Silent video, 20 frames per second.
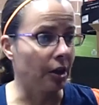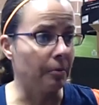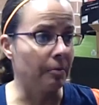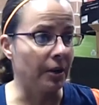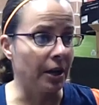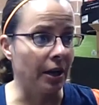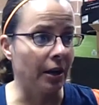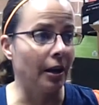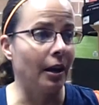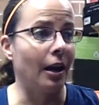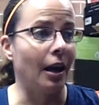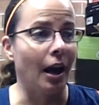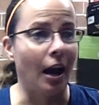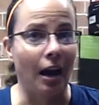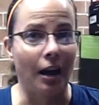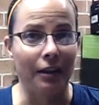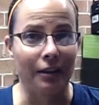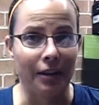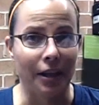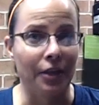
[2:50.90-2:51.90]
They're going to be,
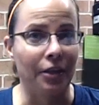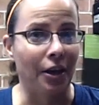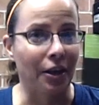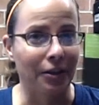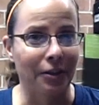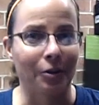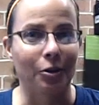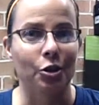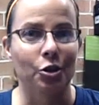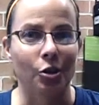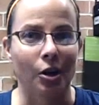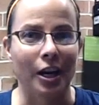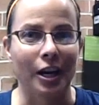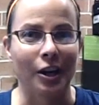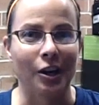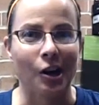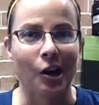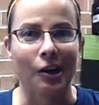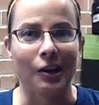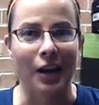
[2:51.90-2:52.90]
they thought they were
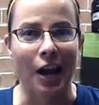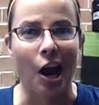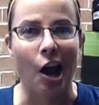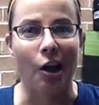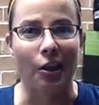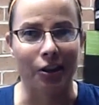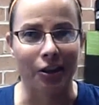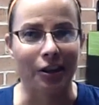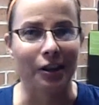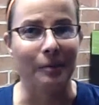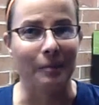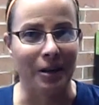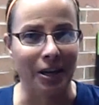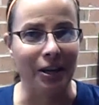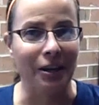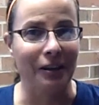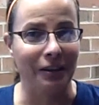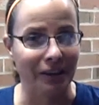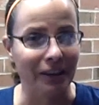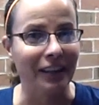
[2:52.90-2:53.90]
training hard now. They're going to
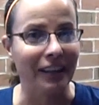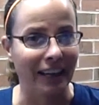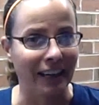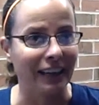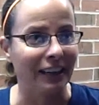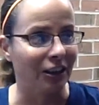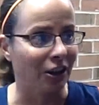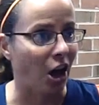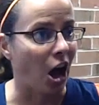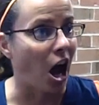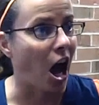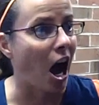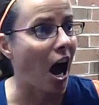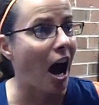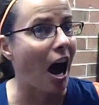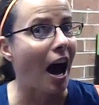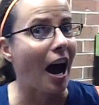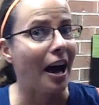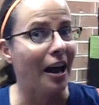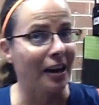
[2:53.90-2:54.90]
be getting a
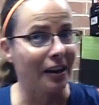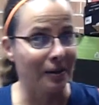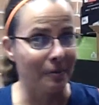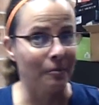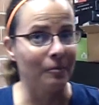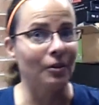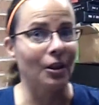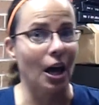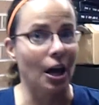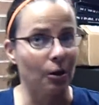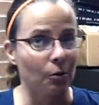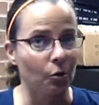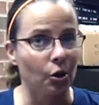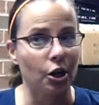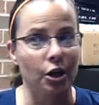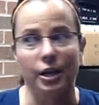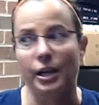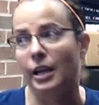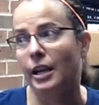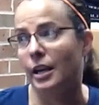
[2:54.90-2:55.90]
lot of
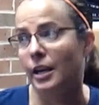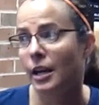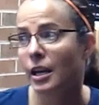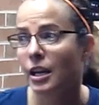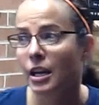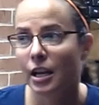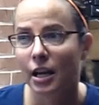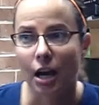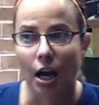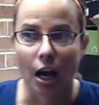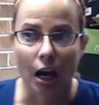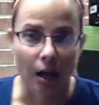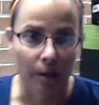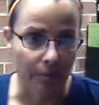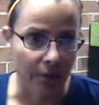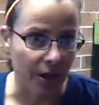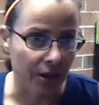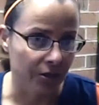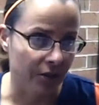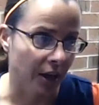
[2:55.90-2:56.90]
work in
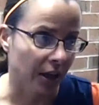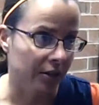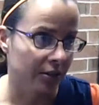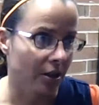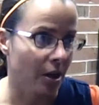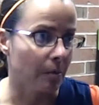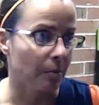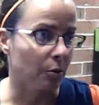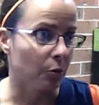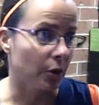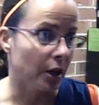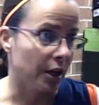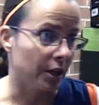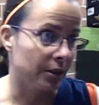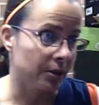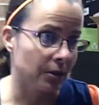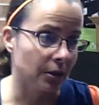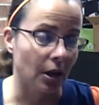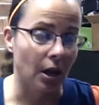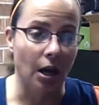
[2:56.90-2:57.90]
these next couple
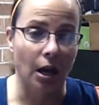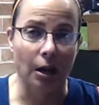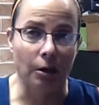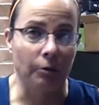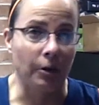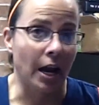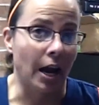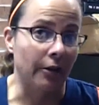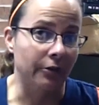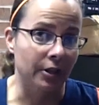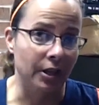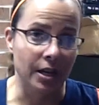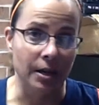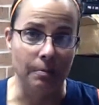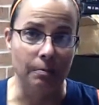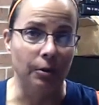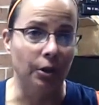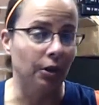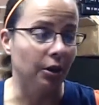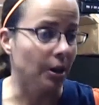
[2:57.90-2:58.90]
weeks. We have to
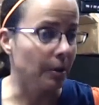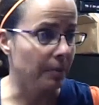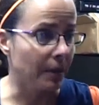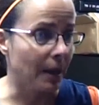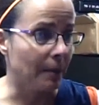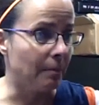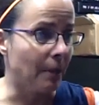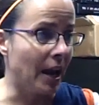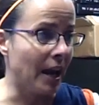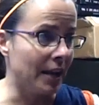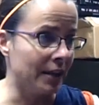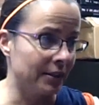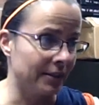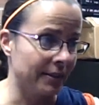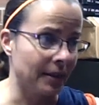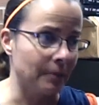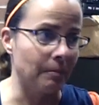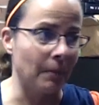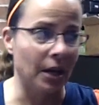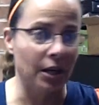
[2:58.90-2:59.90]
keep building up that
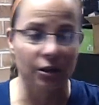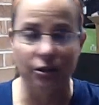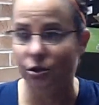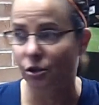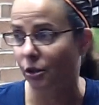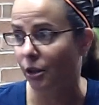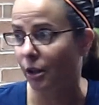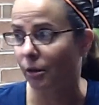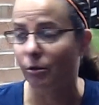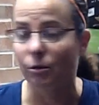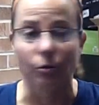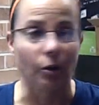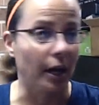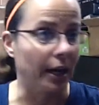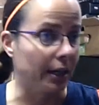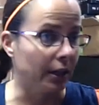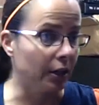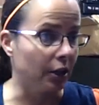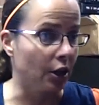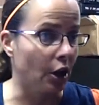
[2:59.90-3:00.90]
base and making sure that we're
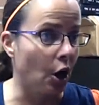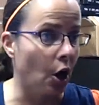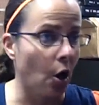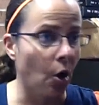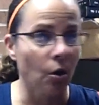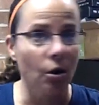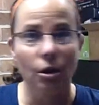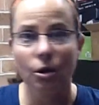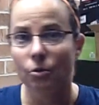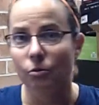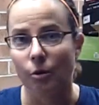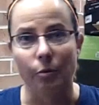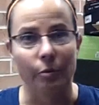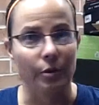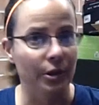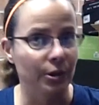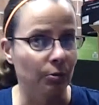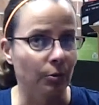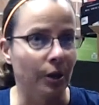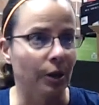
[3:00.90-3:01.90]
ready to go
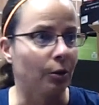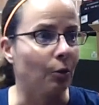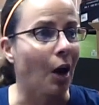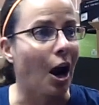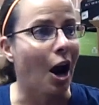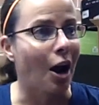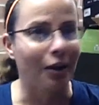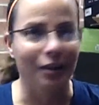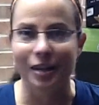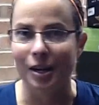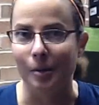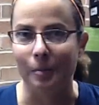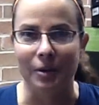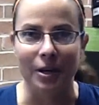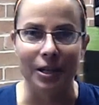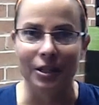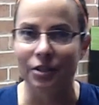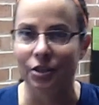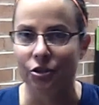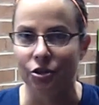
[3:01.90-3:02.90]
when we swing around
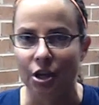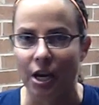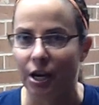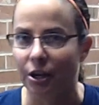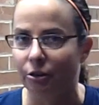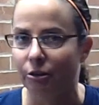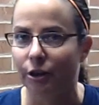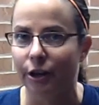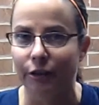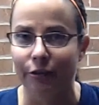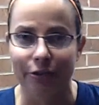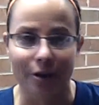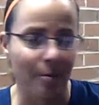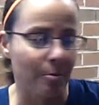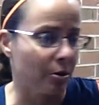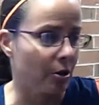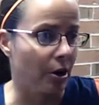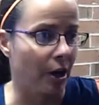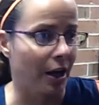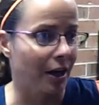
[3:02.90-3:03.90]
coming into January and
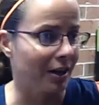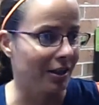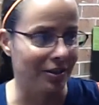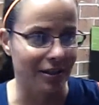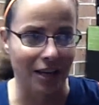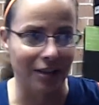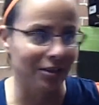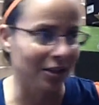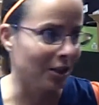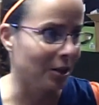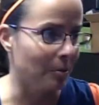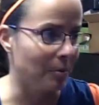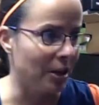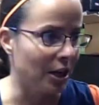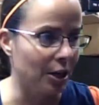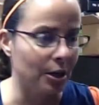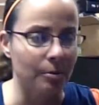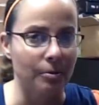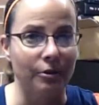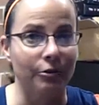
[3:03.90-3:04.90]
February, because that's going to
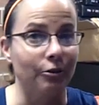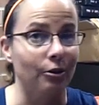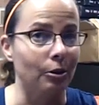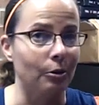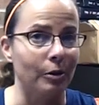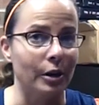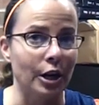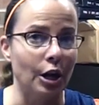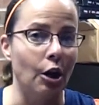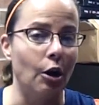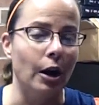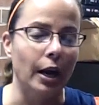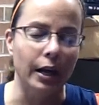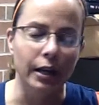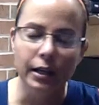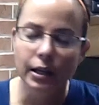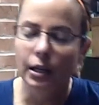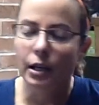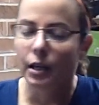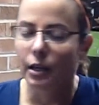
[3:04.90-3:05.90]
be here before we know
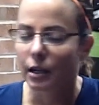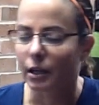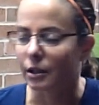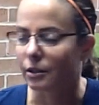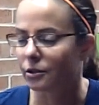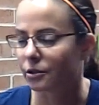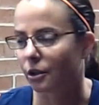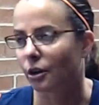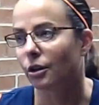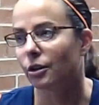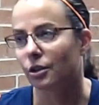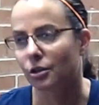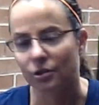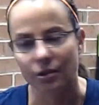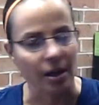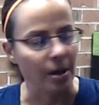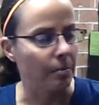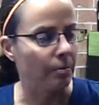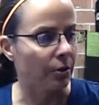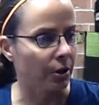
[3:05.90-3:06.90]
it. And so
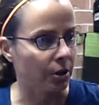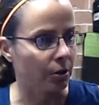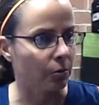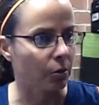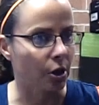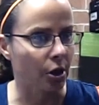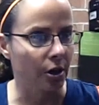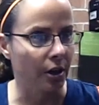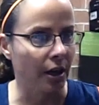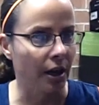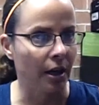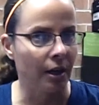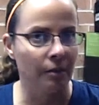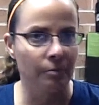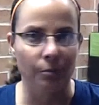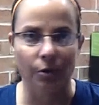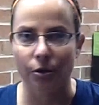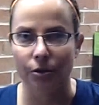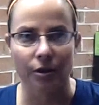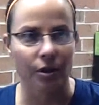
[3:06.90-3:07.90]
just keep putting the work
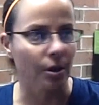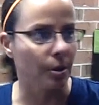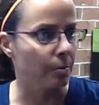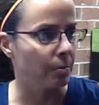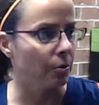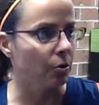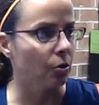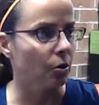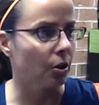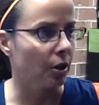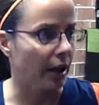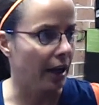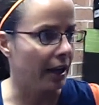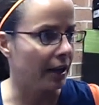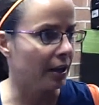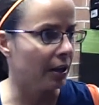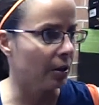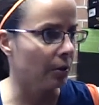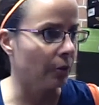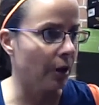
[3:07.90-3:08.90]
in, both in the pool
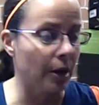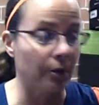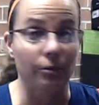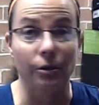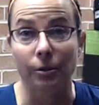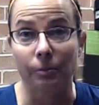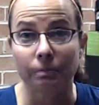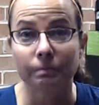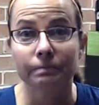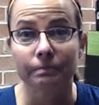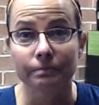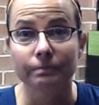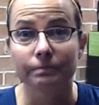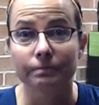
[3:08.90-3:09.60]
and in the weight room.